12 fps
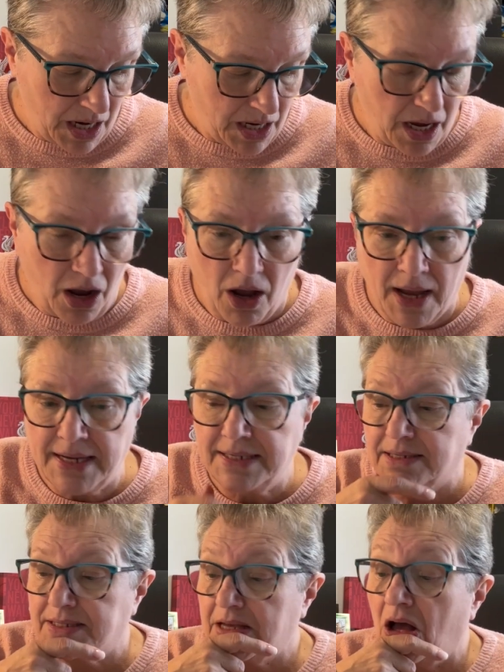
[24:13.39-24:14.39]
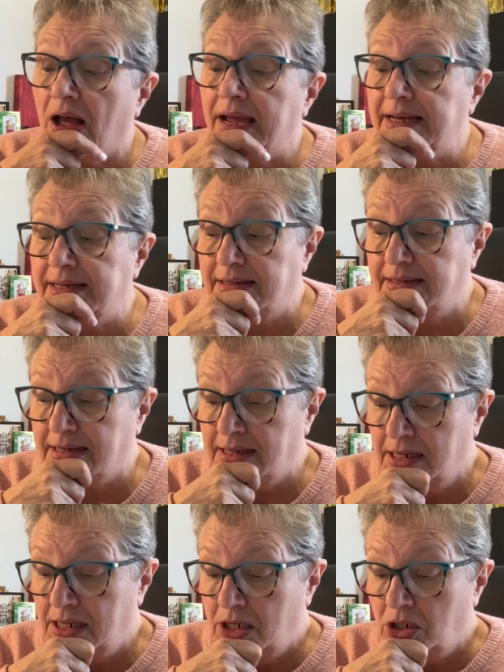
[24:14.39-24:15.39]
I decided
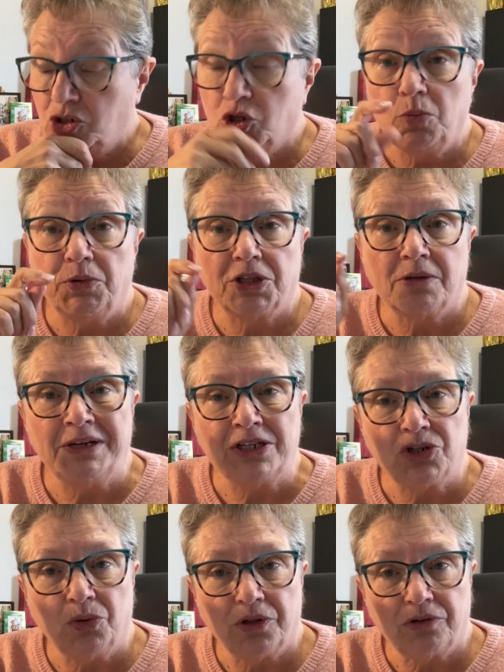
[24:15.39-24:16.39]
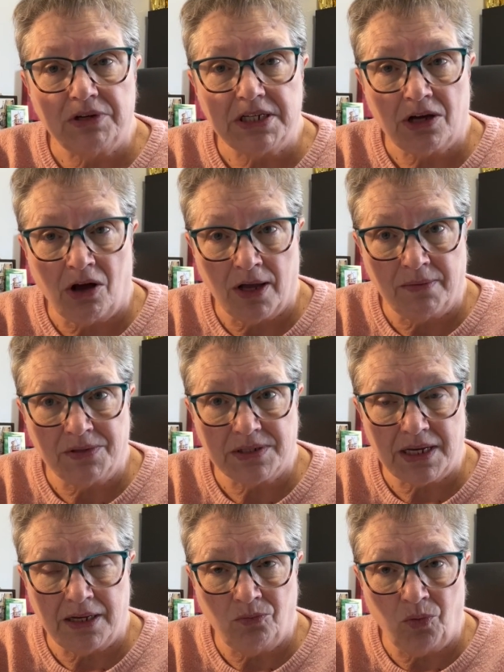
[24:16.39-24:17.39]
to put them in 2 or 3 times
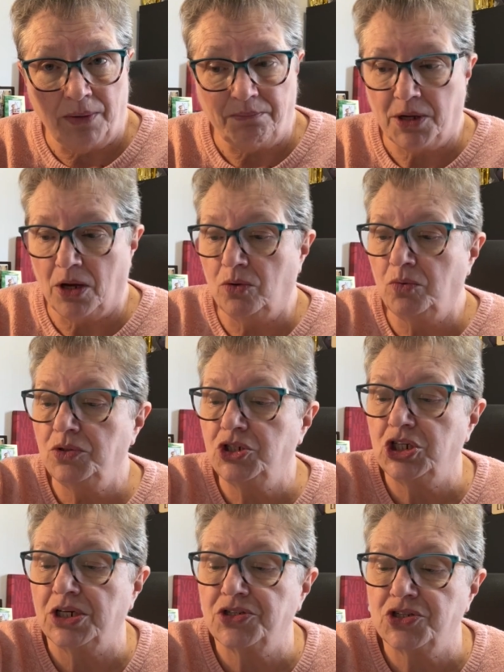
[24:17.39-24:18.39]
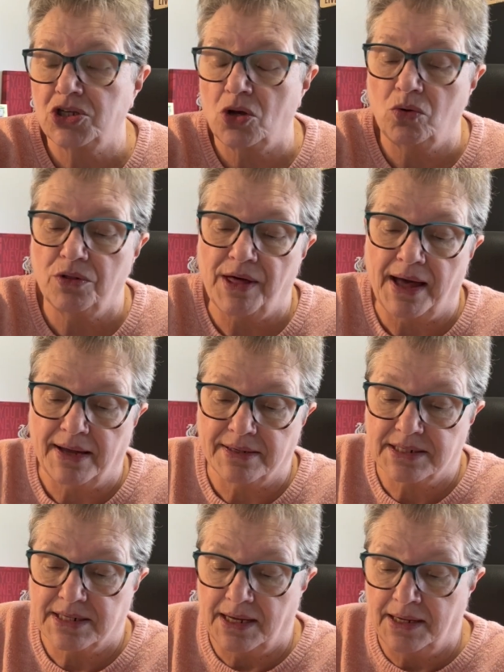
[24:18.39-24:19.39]
in WIPGO, just so
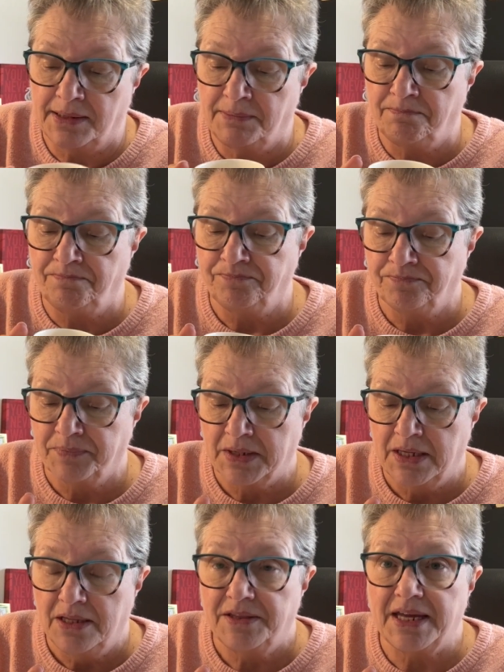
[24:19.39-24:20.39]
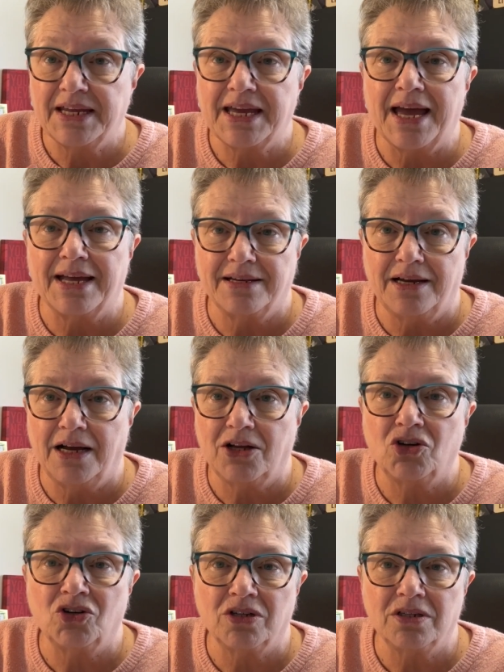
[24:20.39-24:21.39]
that they'd get a
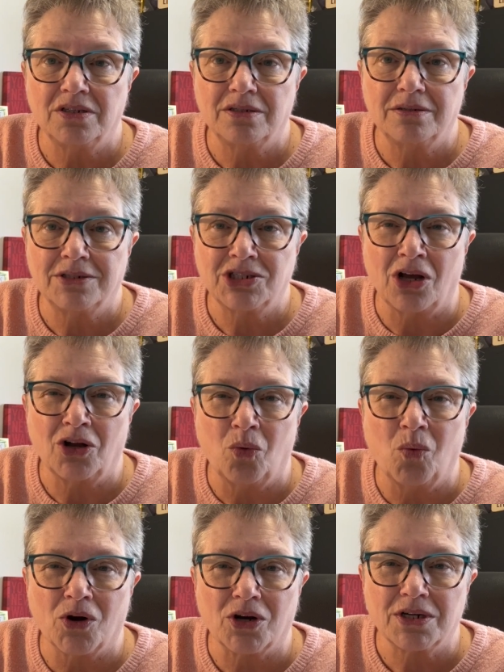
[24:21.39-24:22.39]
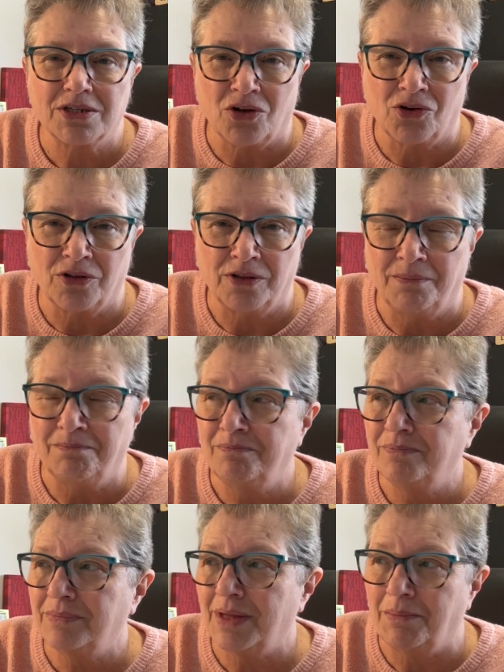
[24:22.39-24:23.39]
good chunk of work done on them.
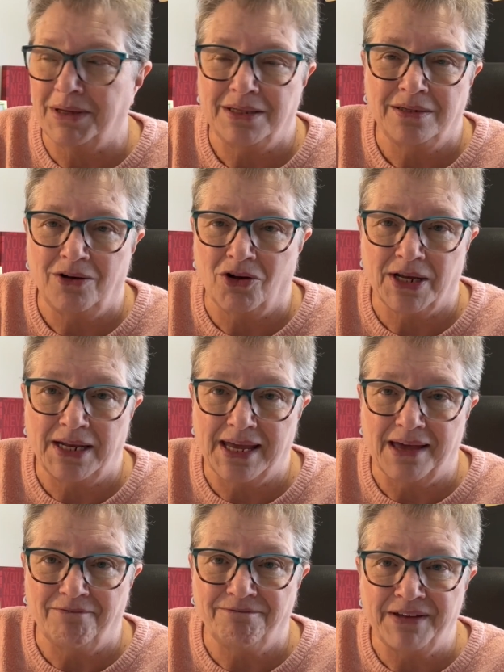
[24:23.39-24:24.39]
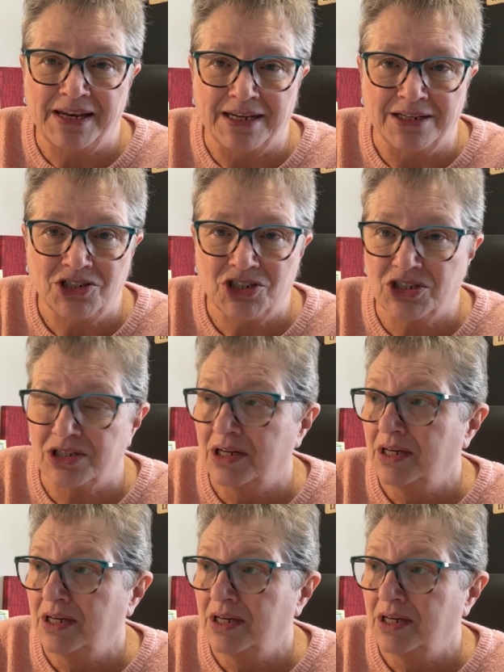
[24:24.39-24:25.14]
I mean, they're not going to get finished,